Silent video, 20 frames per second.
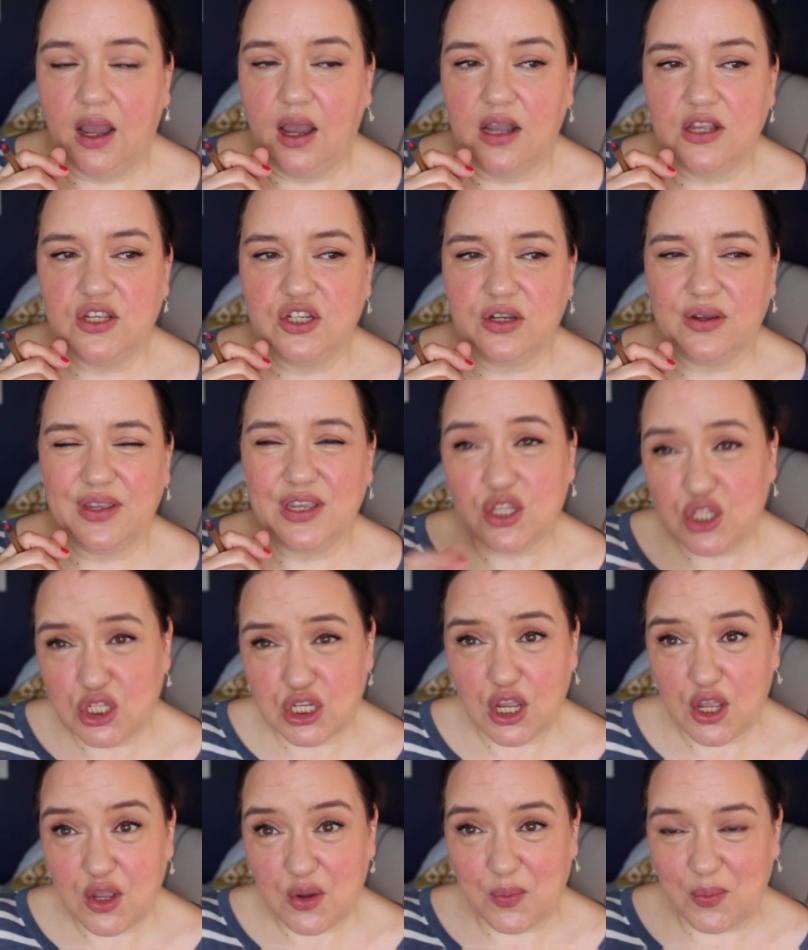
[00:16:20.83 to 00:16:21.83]
And she'll go, you
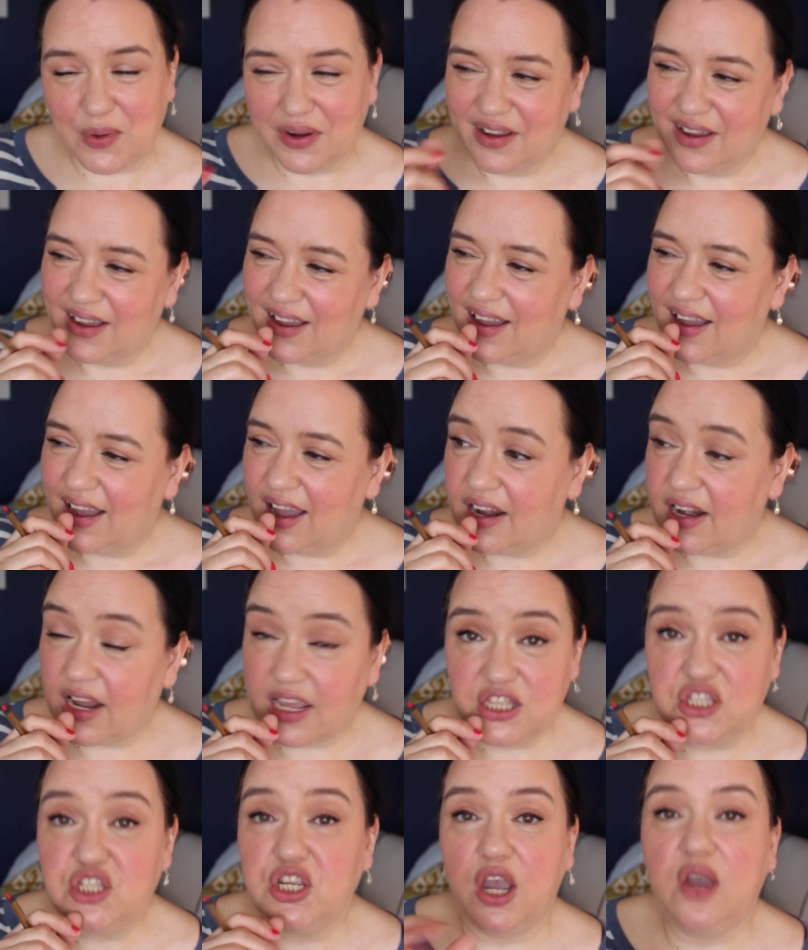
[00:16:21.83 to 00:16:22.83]
do. And
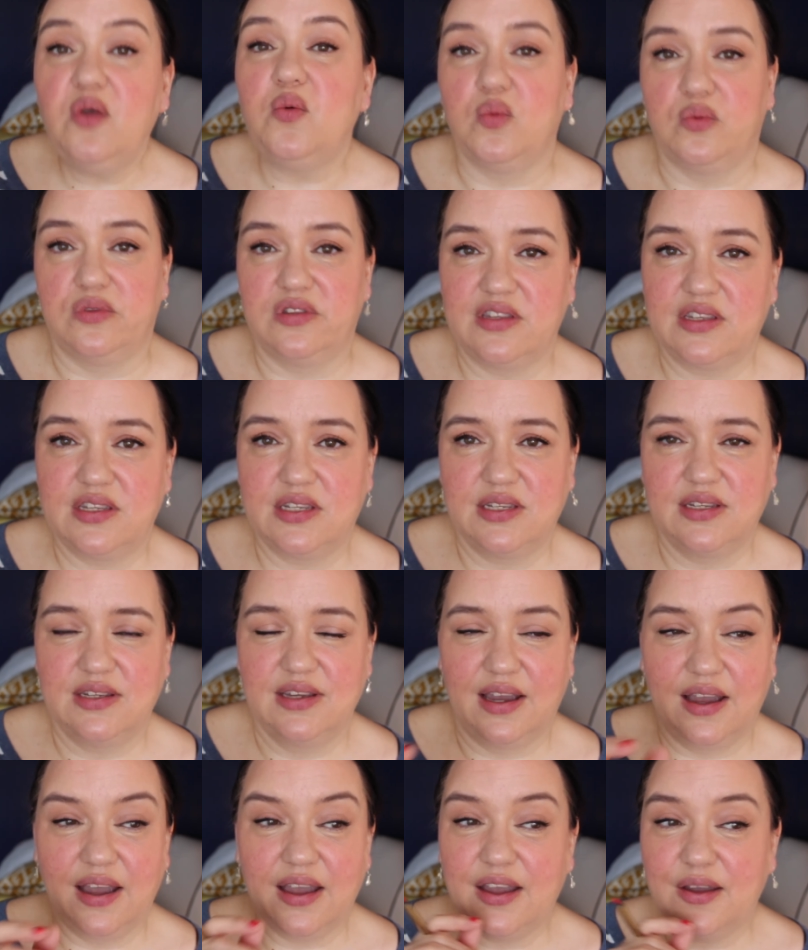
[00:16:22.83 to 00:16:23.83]
I don't
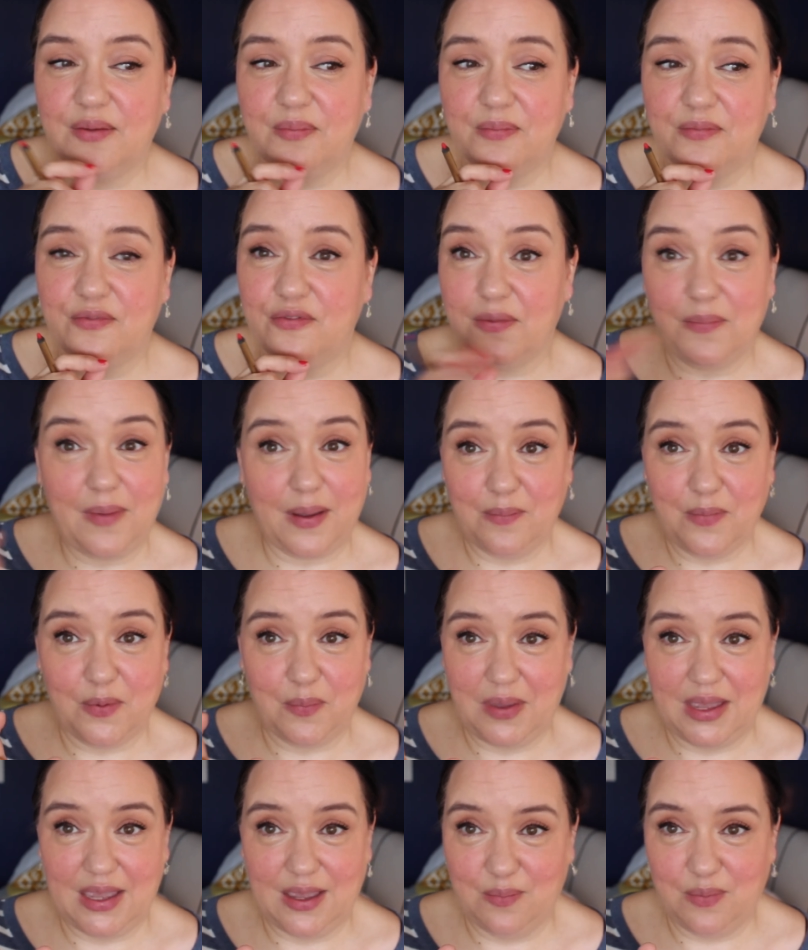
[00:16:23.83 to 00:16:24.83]
um, remember
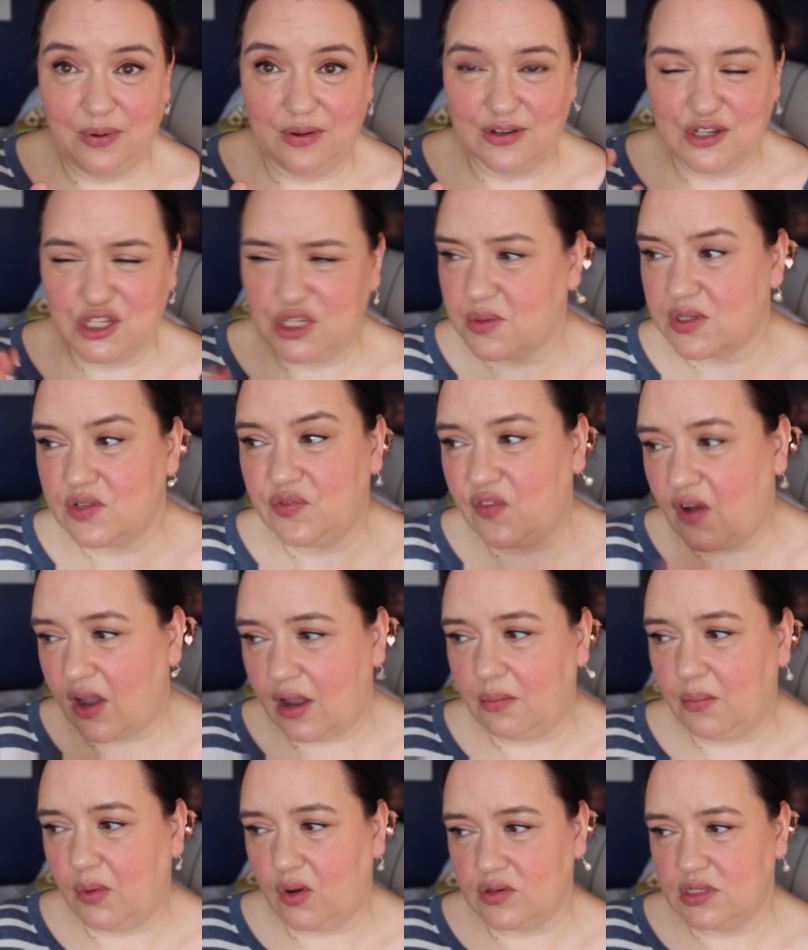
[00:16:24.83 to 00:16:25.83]
people. She was
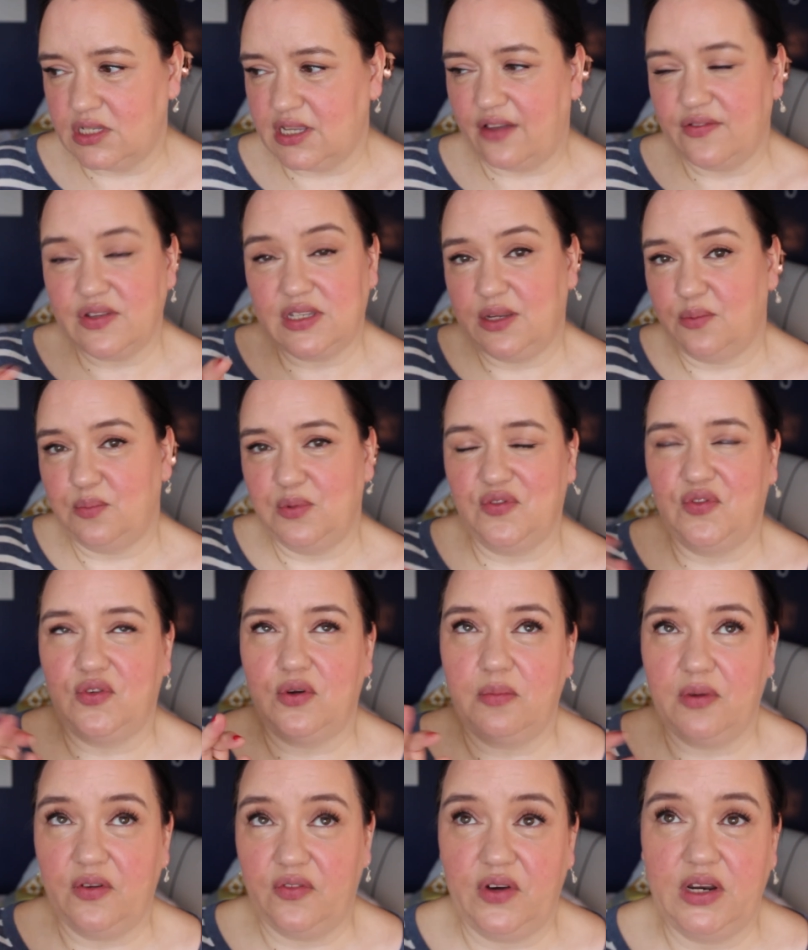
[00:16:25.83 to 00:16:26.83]
far more, I've said
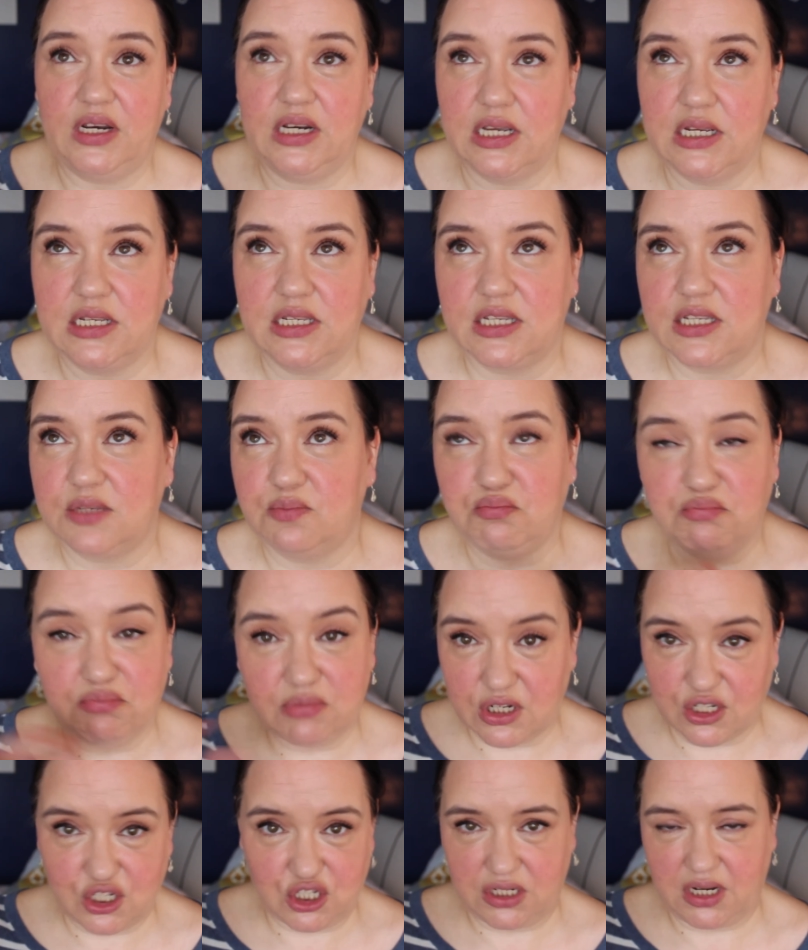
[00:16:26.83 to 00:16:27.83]
before, my friend Lisa's
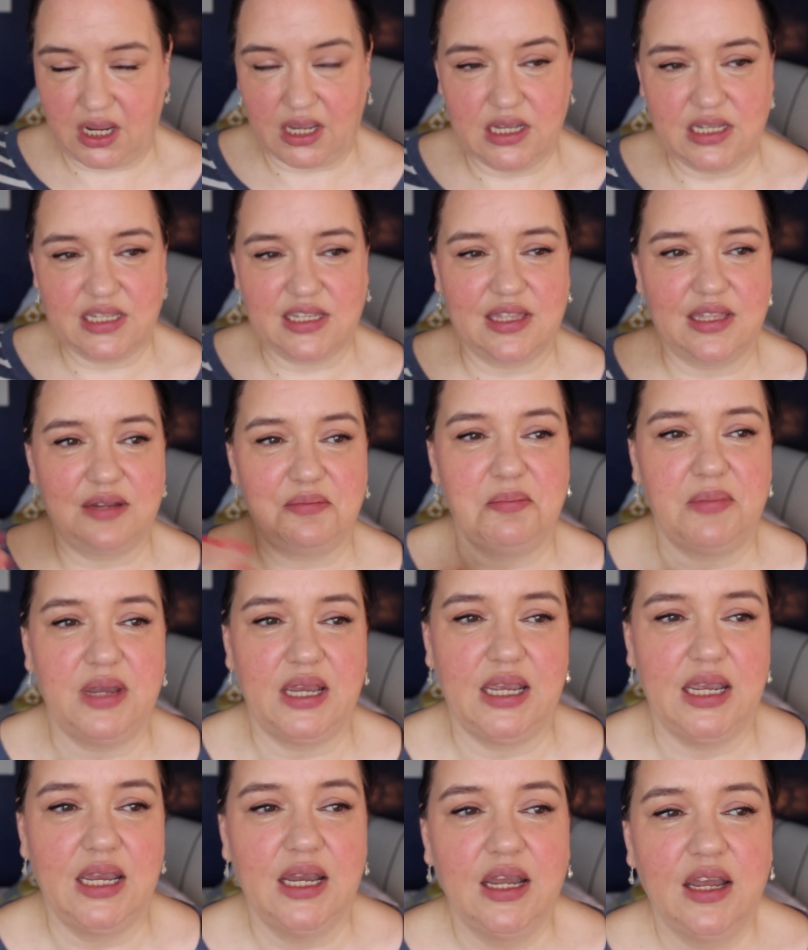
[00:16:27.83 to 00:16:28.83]
much nicer than
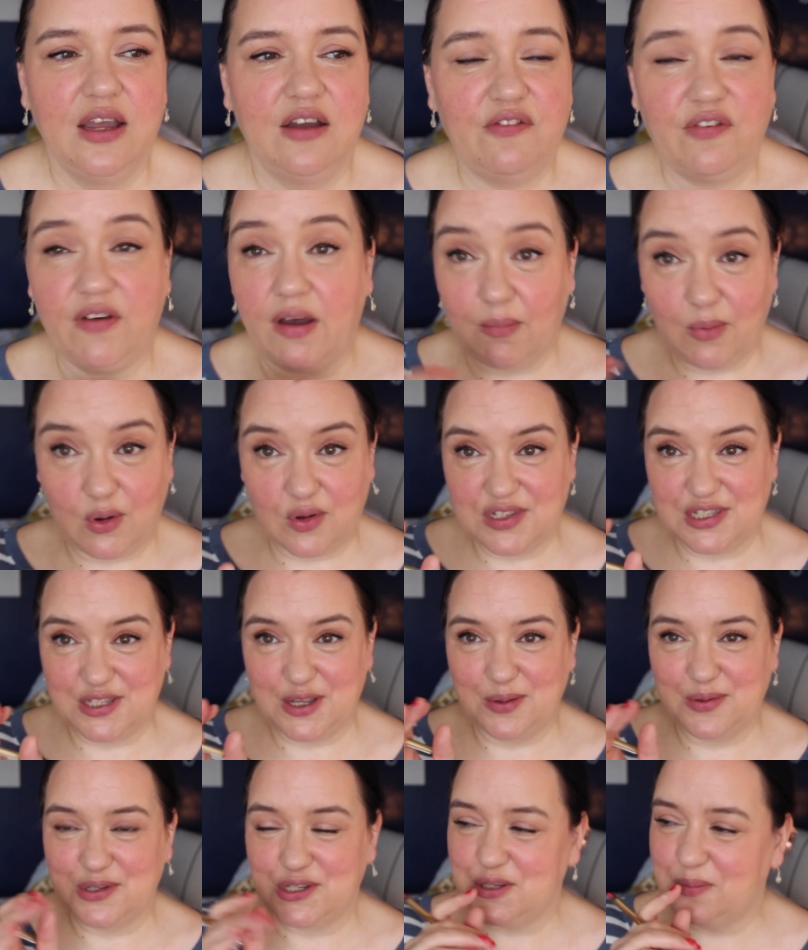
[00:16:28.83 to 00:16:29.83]
me, far more
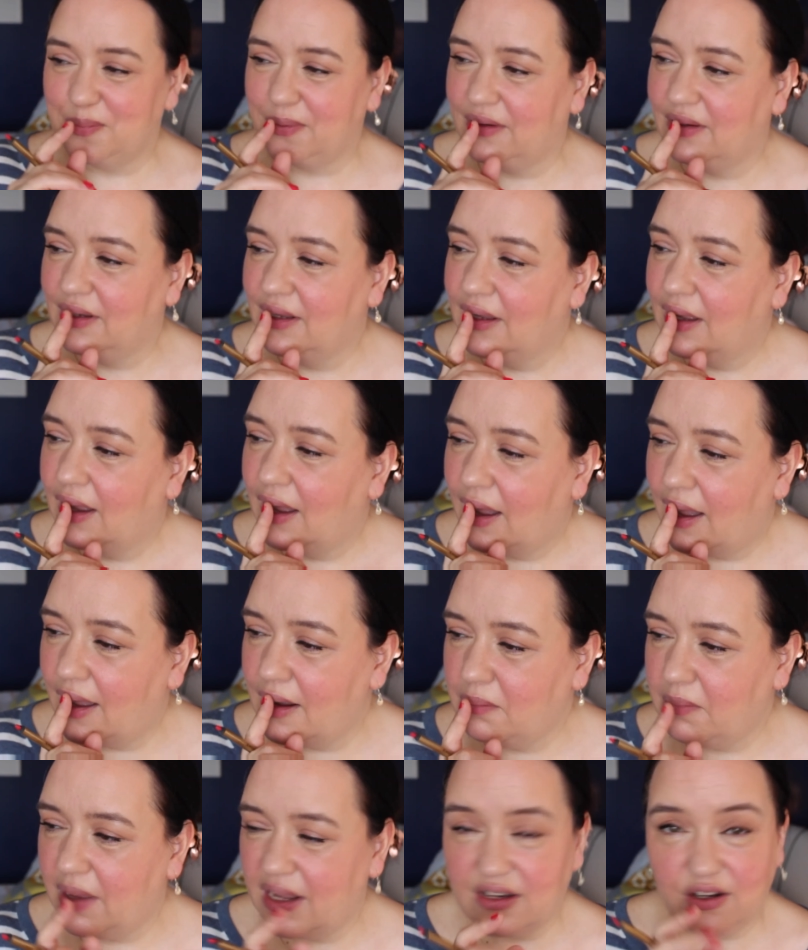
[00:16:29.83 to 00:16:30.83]
sociable
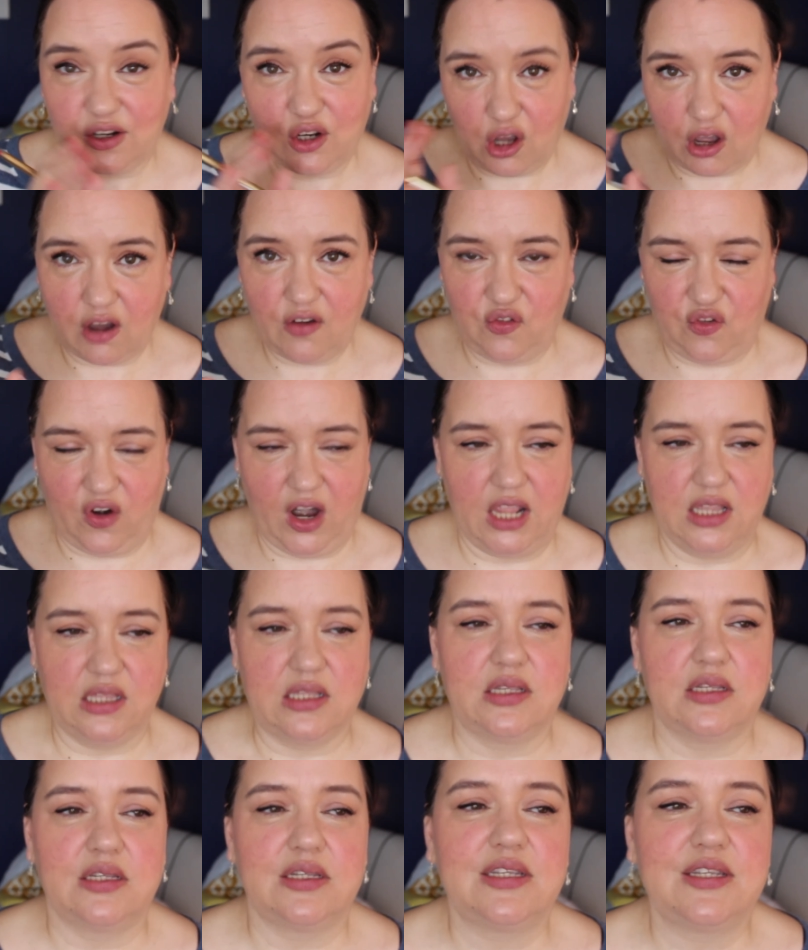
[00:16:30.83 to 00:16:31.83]
and made a lot of
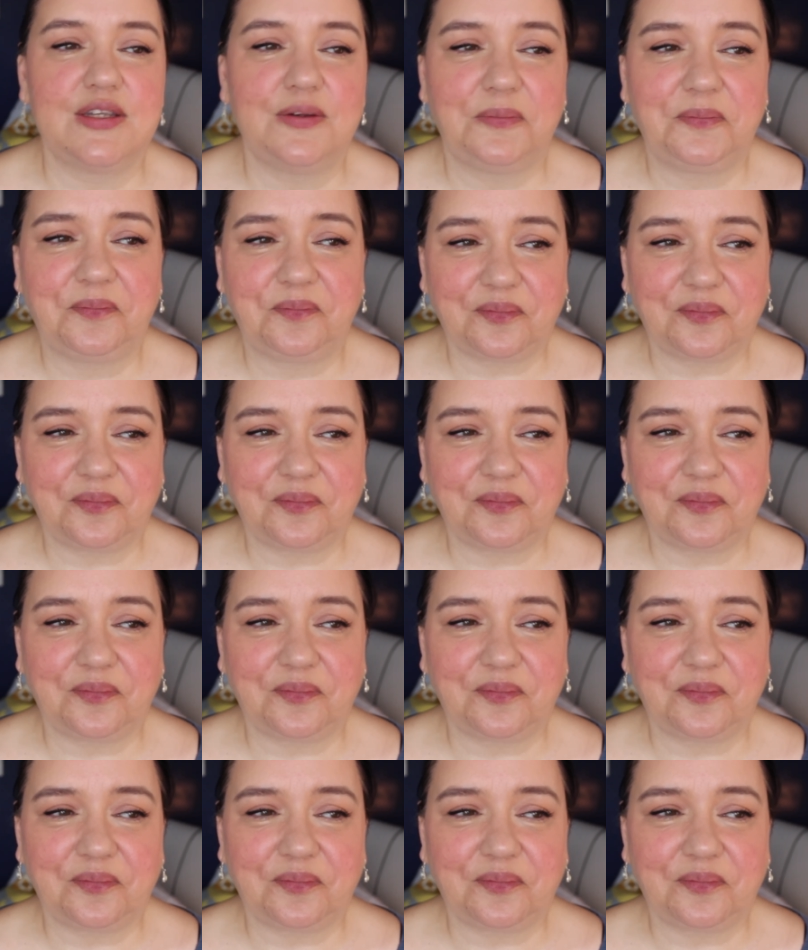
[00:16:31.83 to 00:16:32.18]
friends.